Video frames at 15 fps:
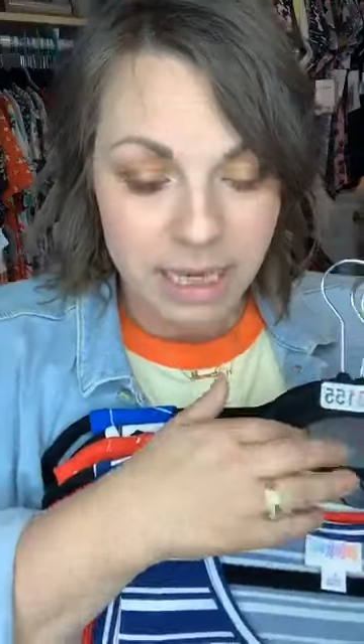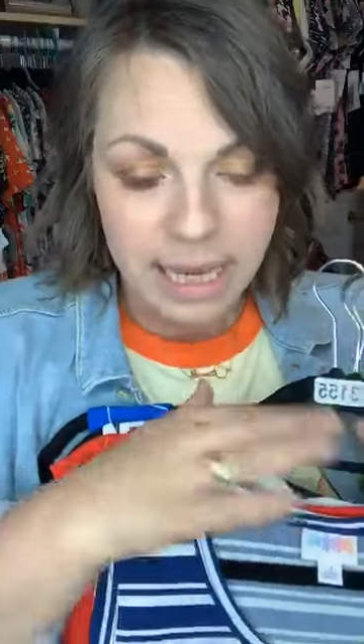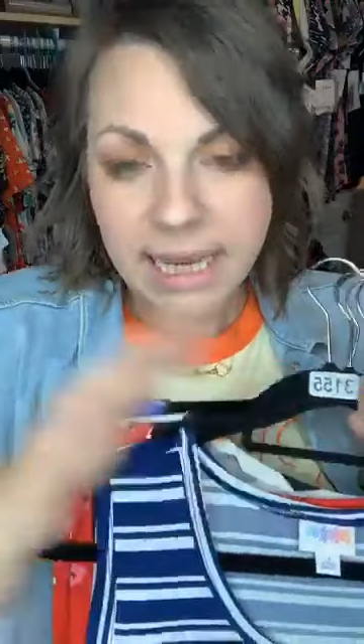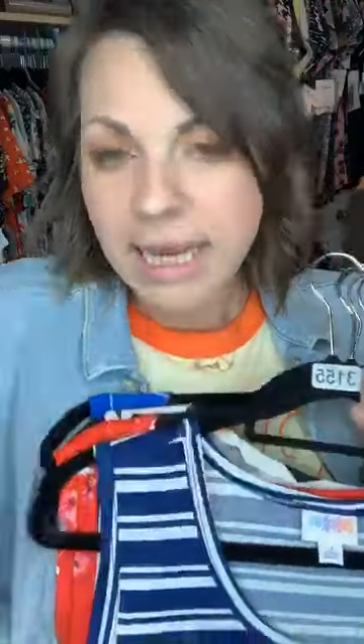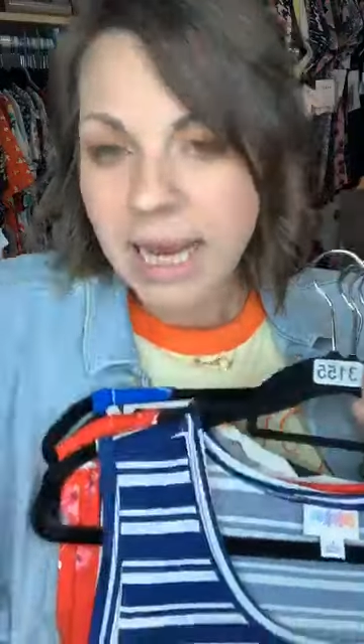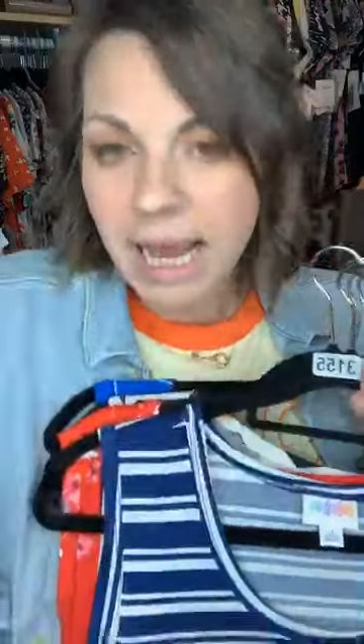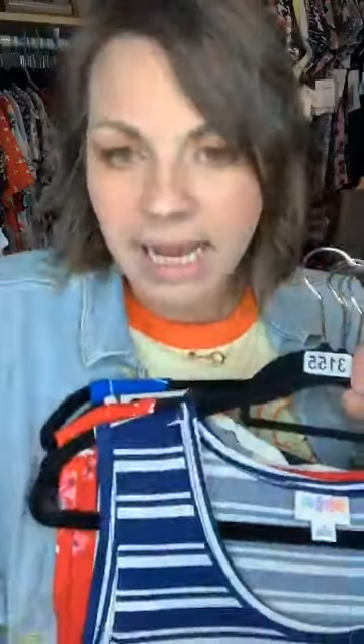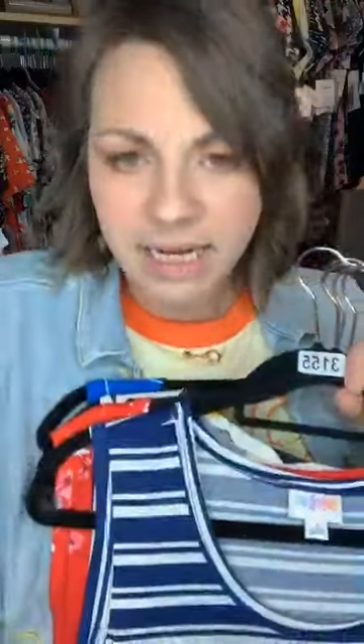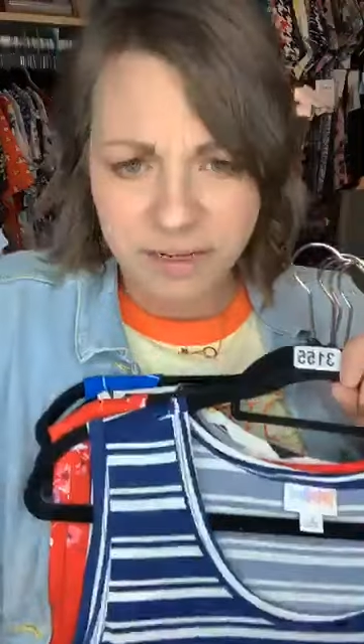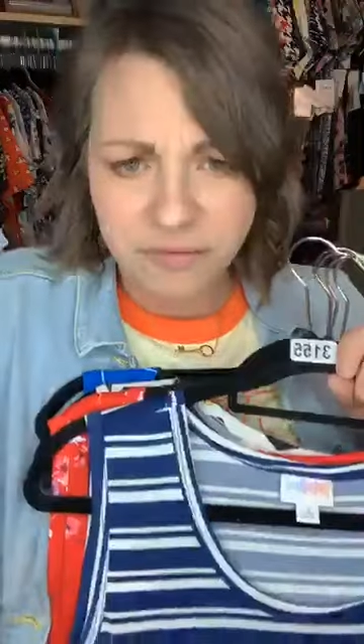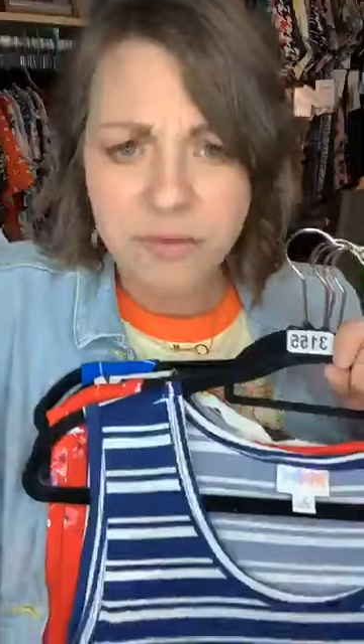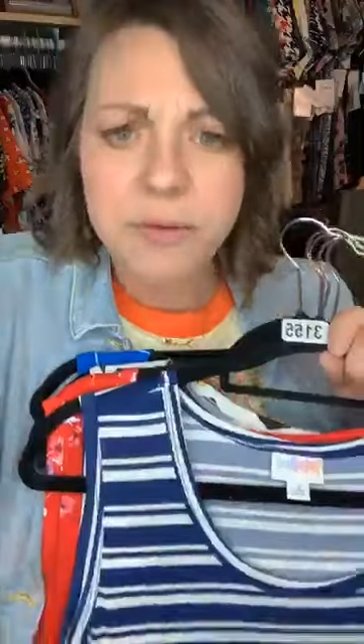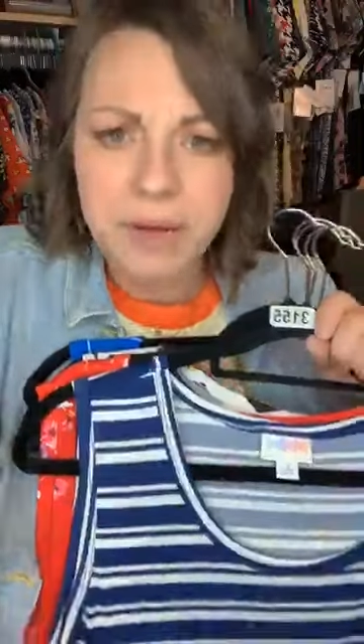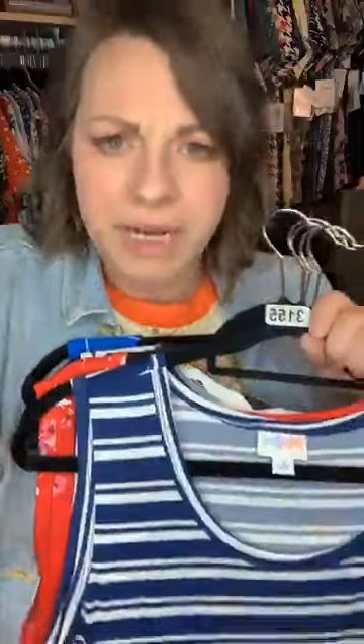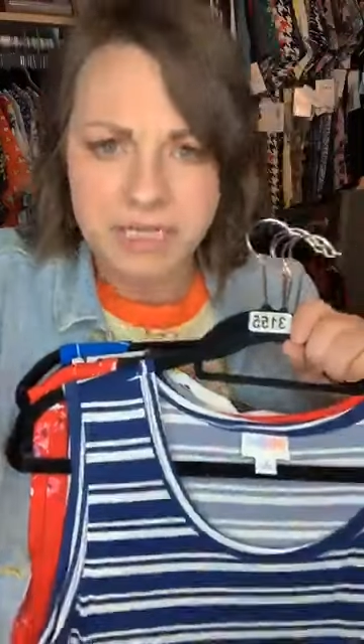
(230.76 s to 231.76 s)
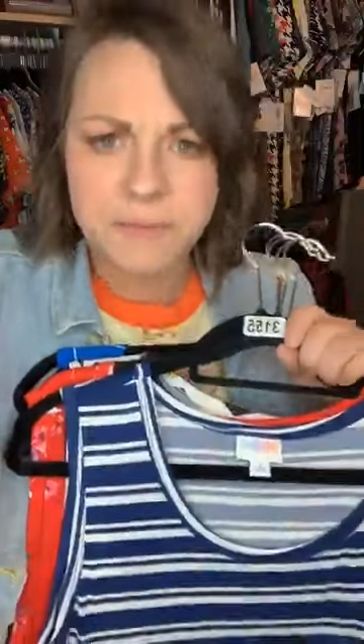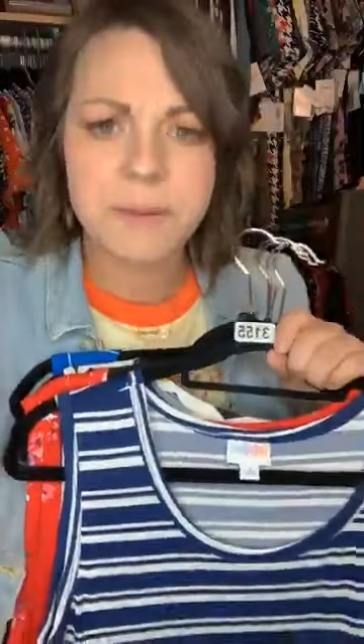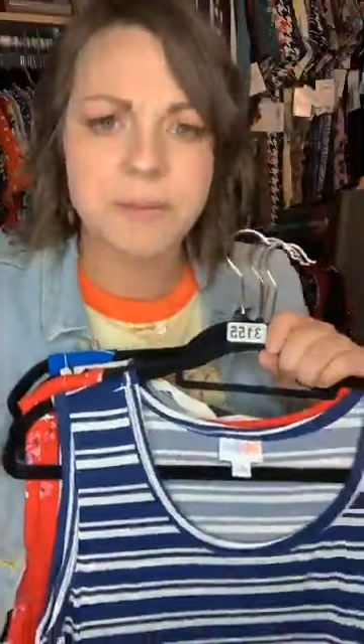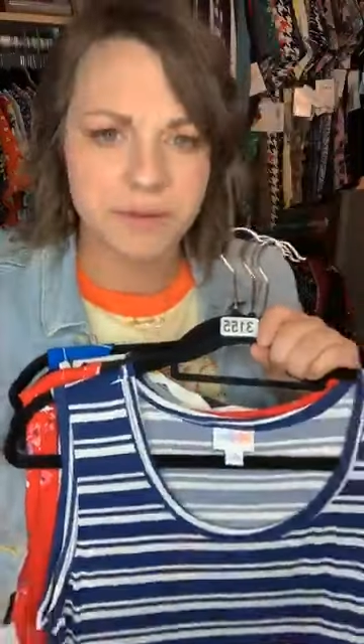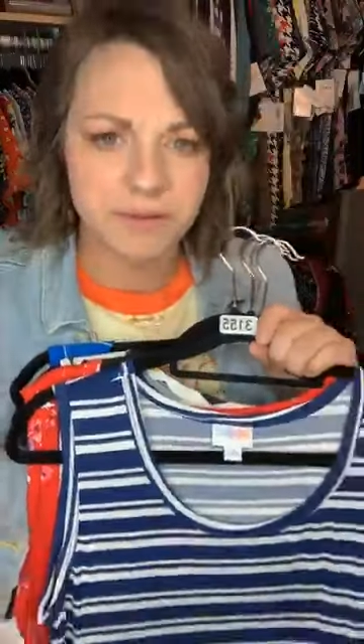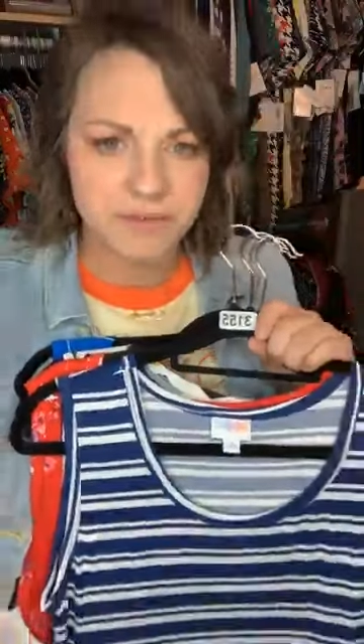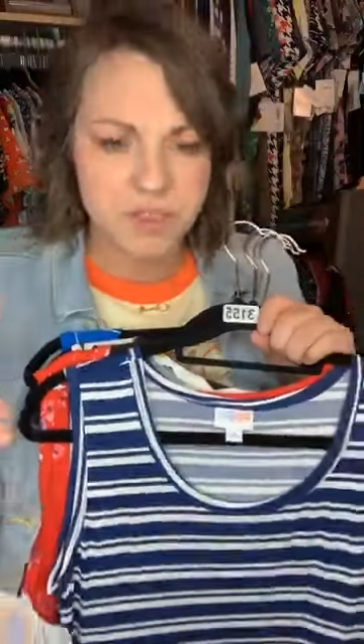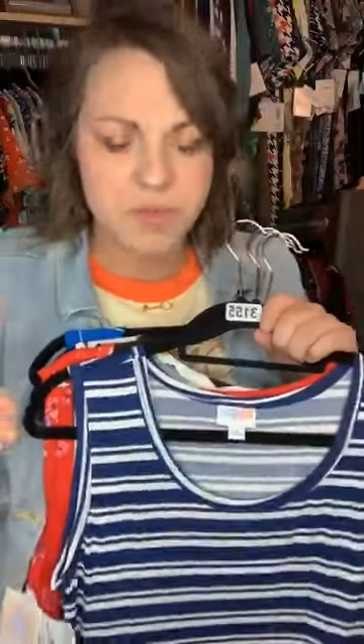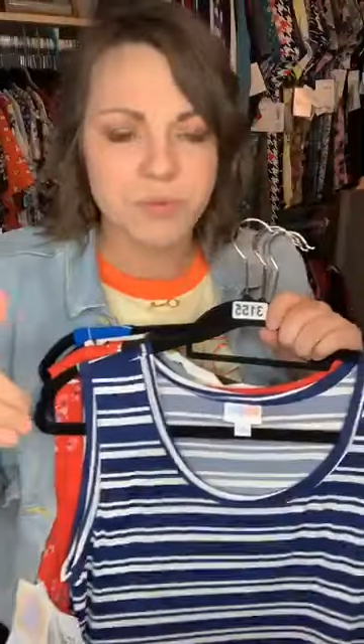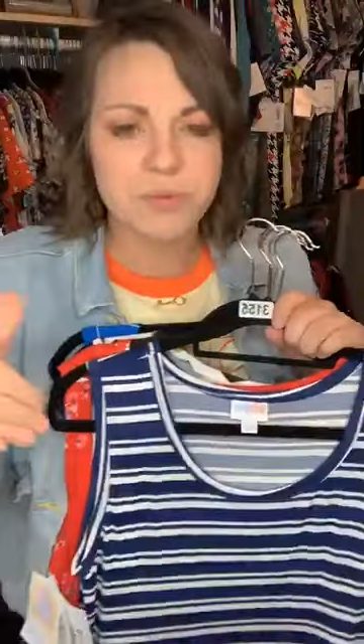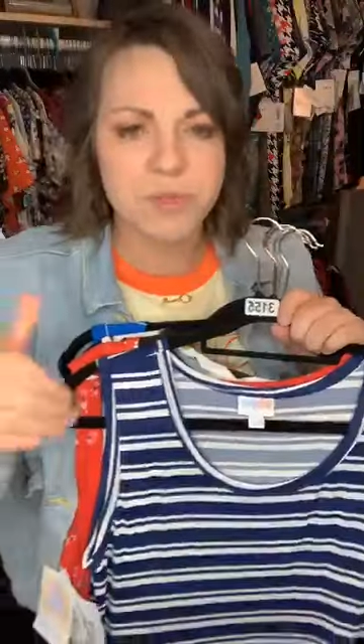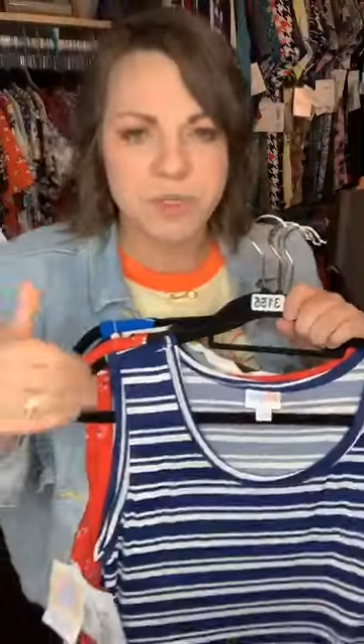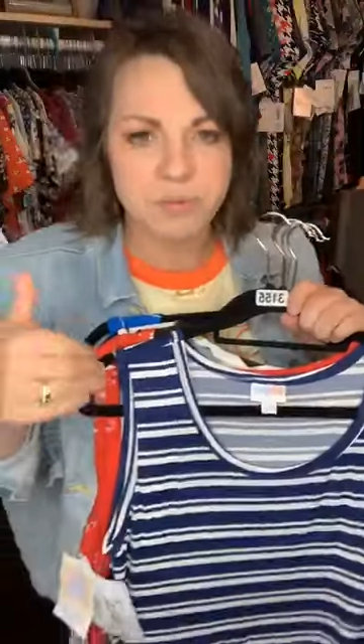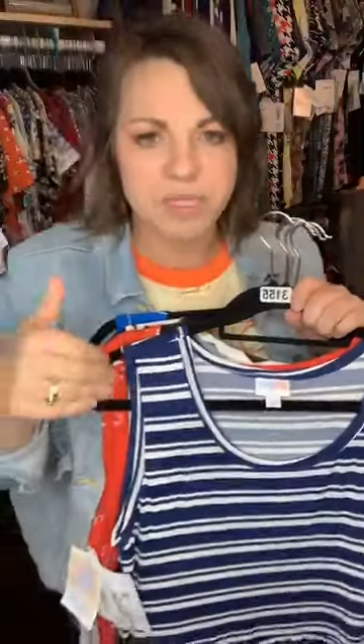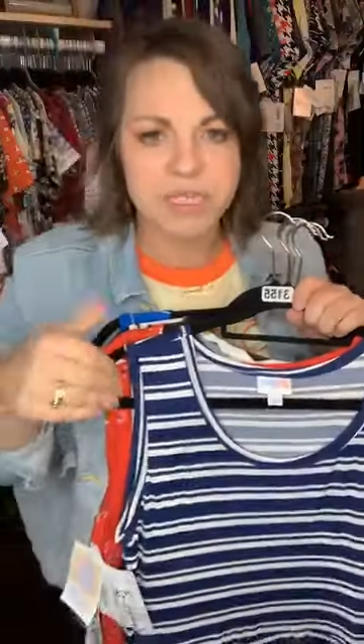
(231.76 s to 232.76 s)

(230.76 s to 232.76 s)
It kind of reminds people of swimsuit